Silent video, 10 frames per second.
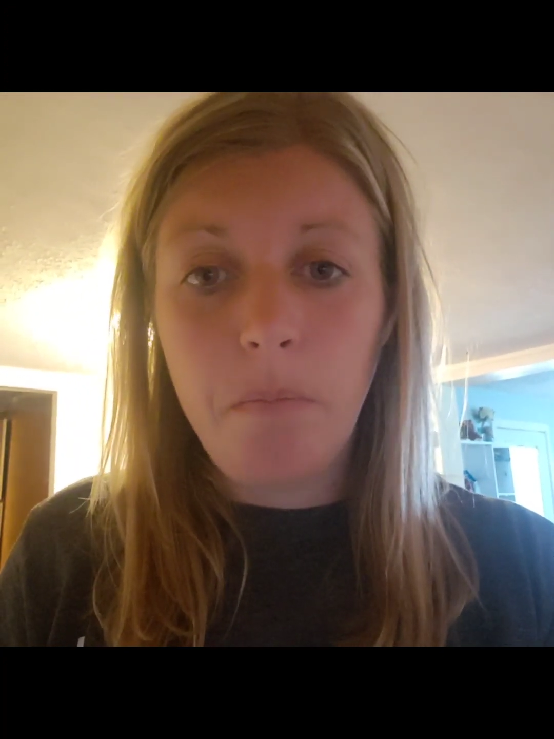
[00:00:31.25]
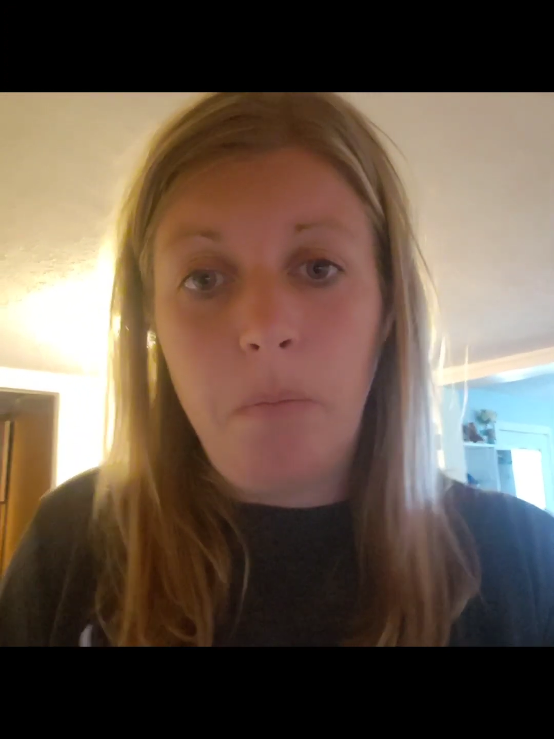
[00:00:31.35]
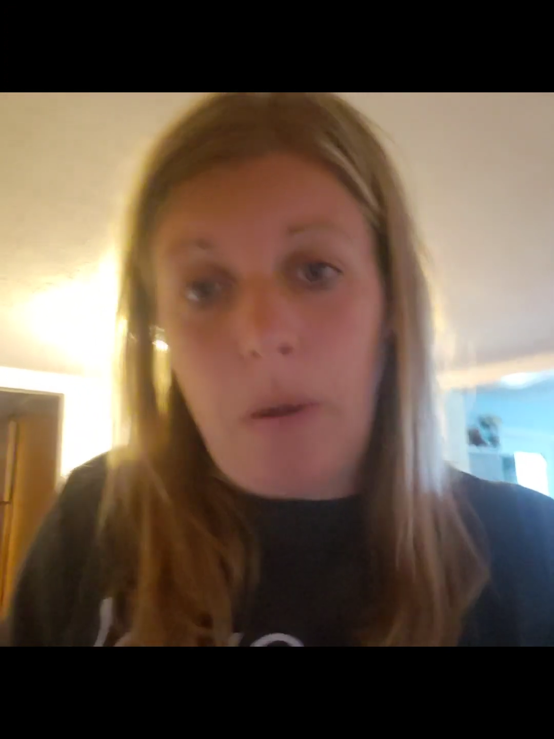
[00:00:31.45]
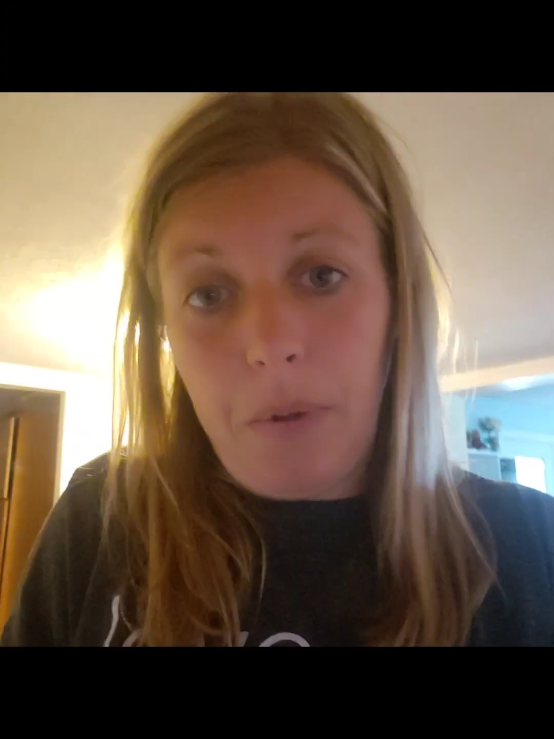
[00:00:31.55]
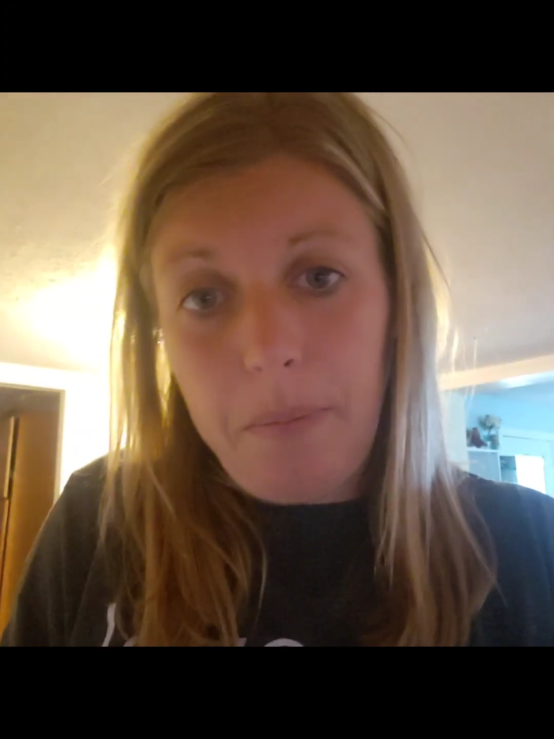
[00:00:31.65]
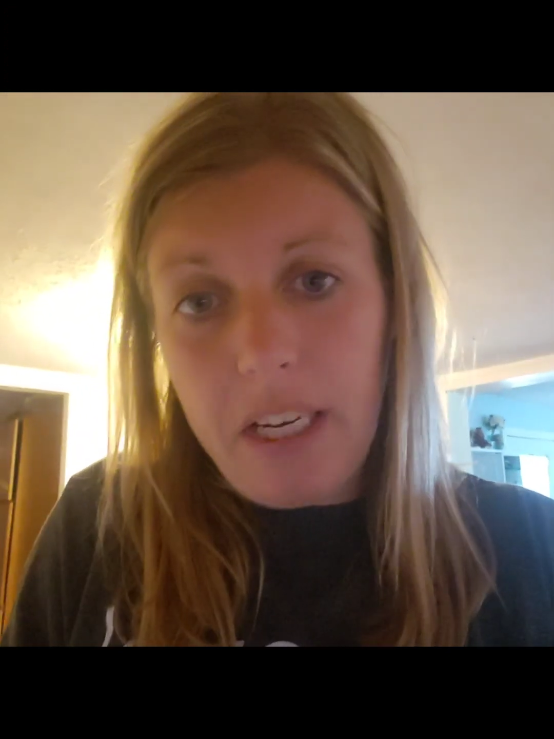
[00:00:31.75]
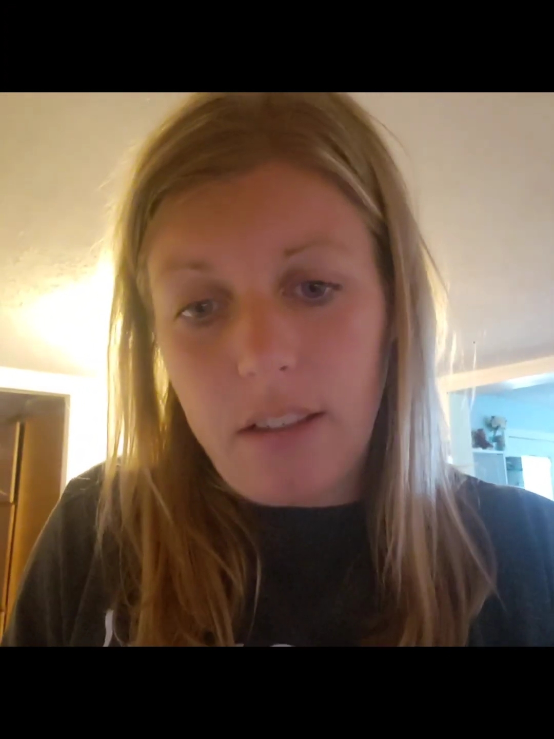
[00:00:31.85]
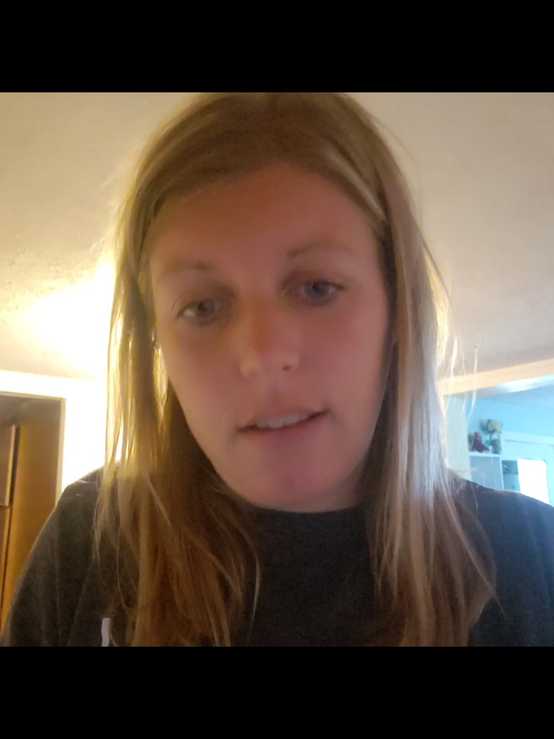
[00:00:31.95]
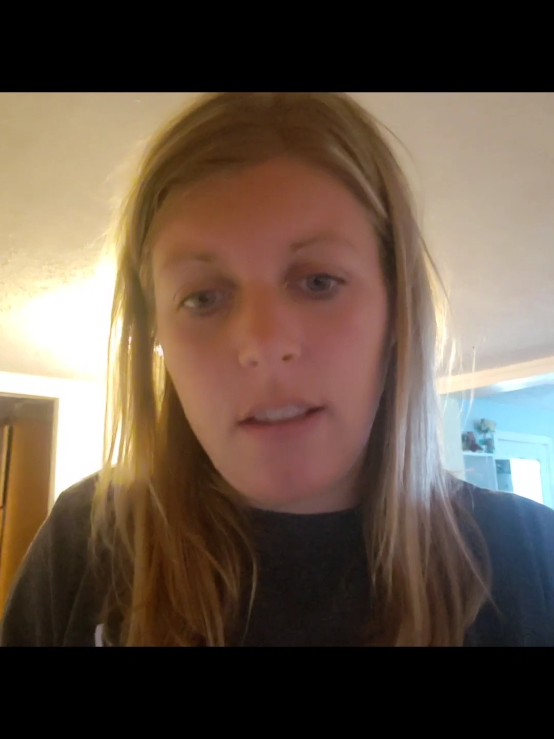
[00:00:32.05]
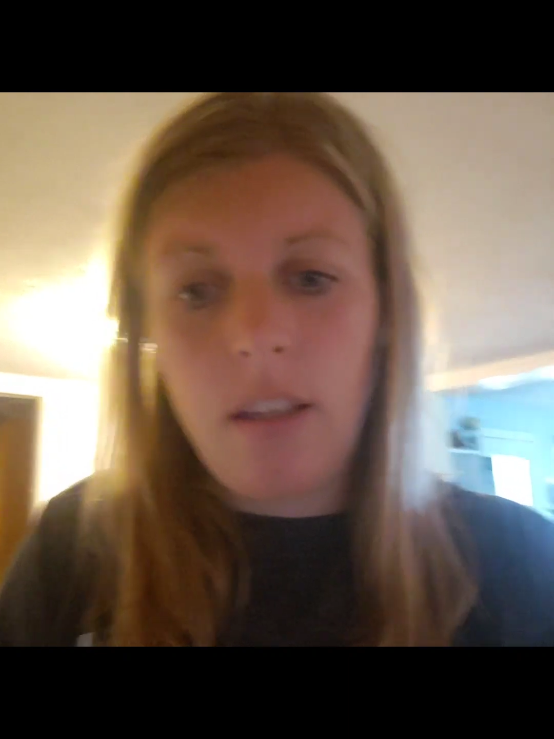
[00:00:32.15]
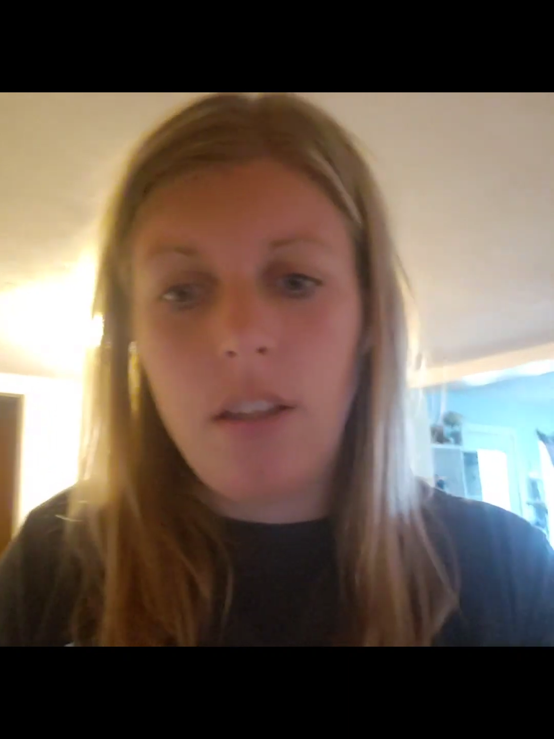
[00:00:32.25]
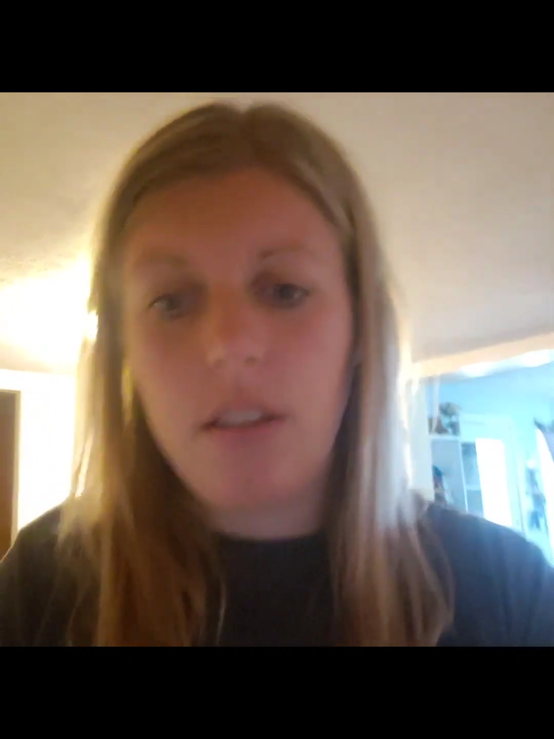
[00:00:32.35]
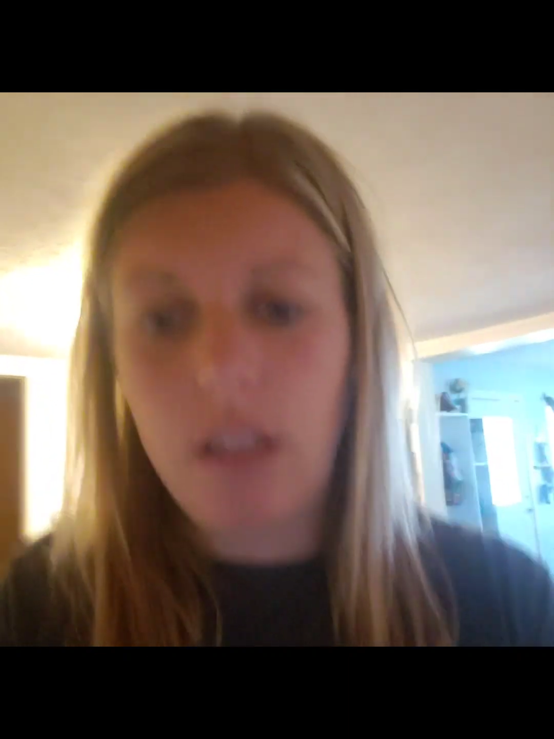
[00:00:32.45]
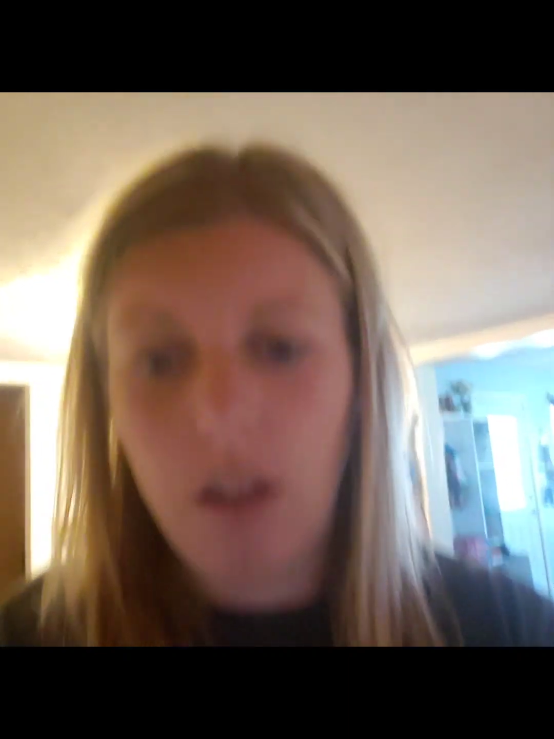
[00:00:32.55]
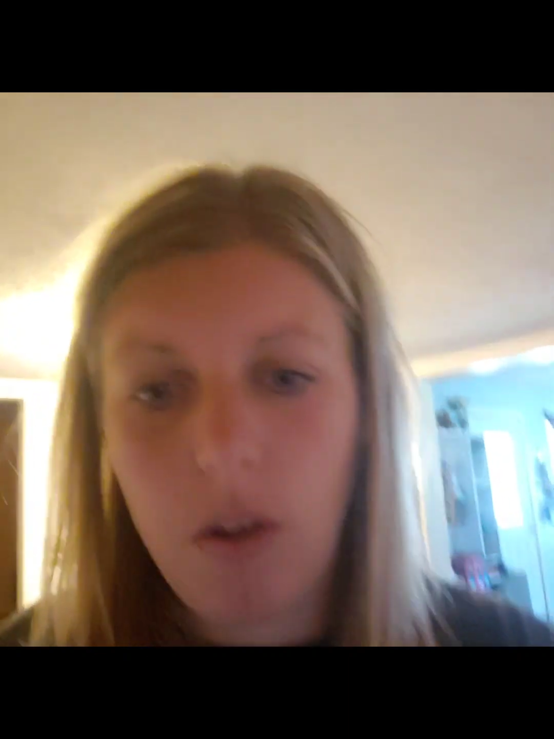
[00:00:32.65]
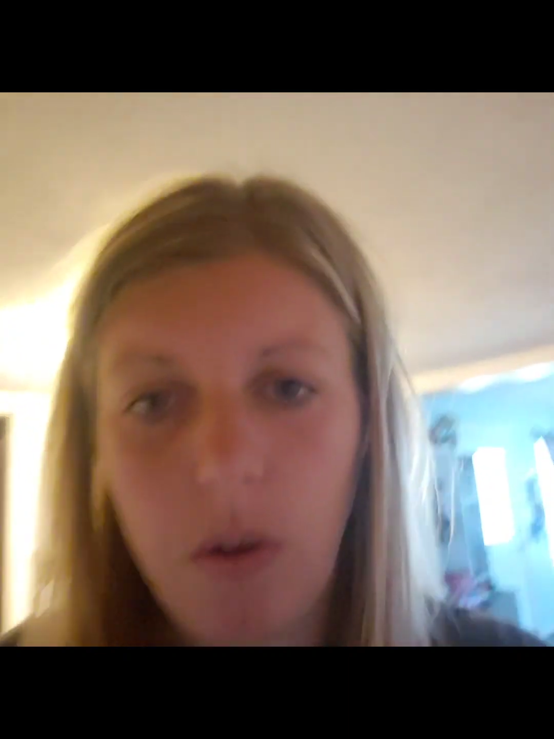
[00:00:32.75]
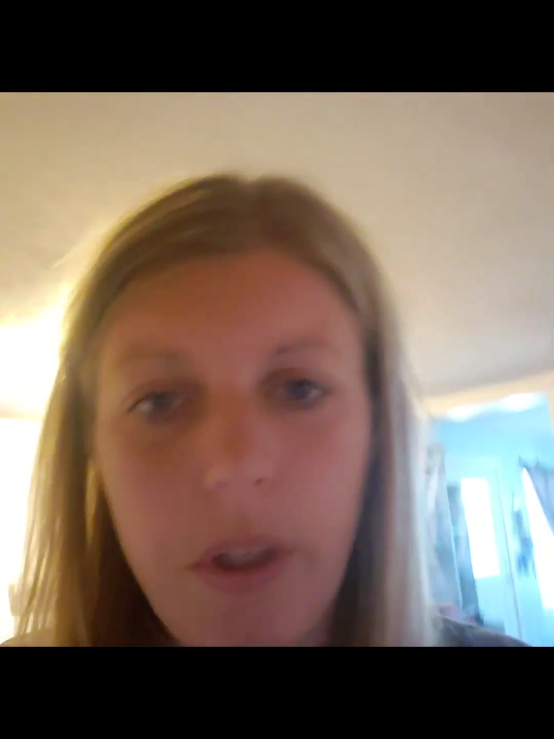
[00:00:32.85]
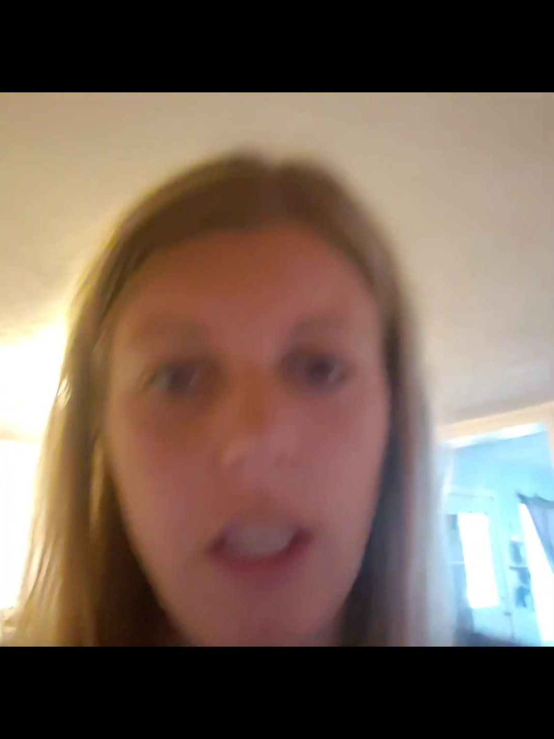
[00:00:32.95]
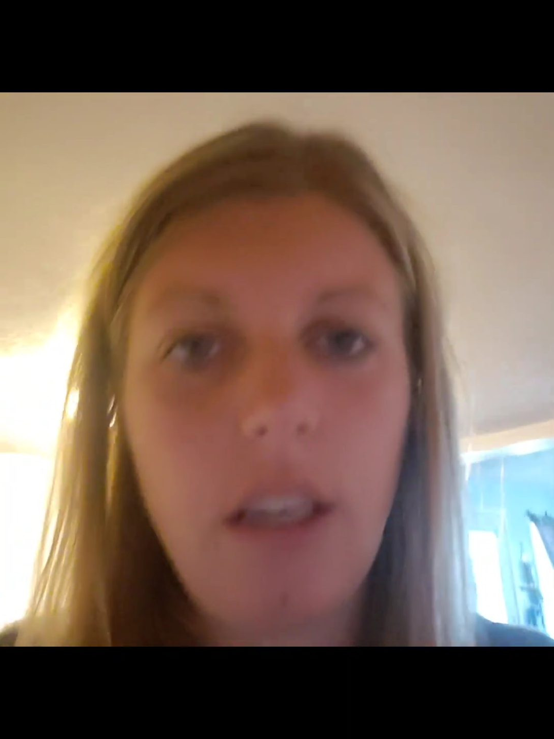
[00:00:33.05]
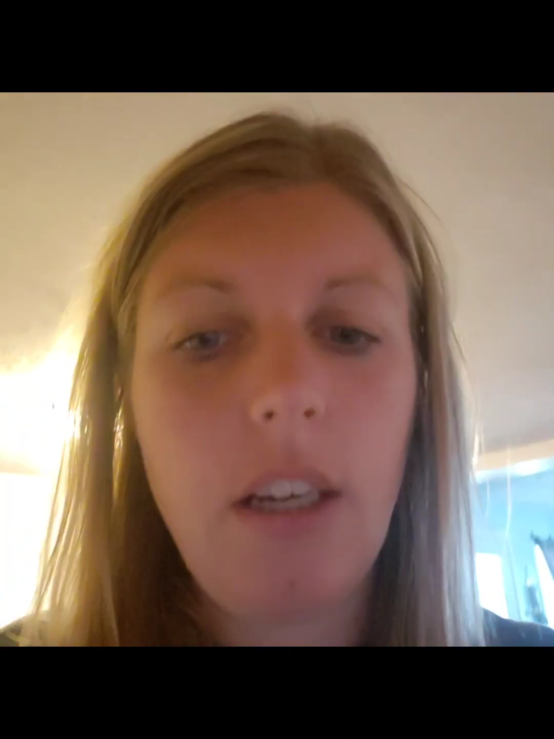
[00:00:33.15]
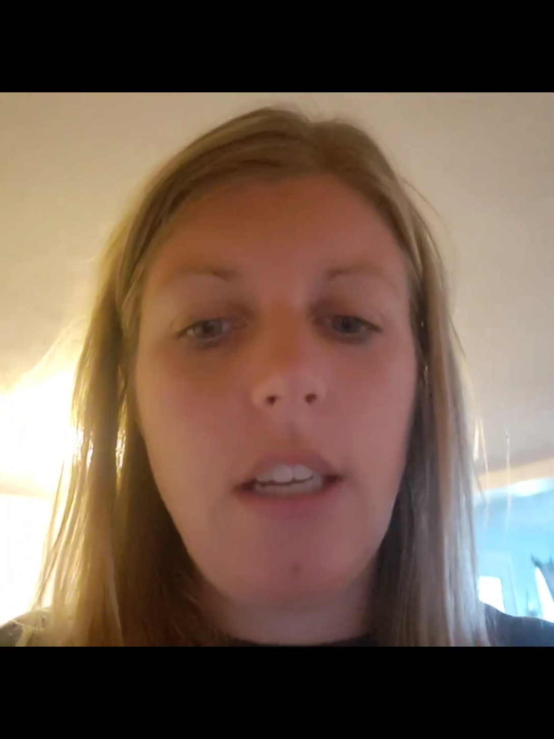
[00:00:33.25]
but with pears. So here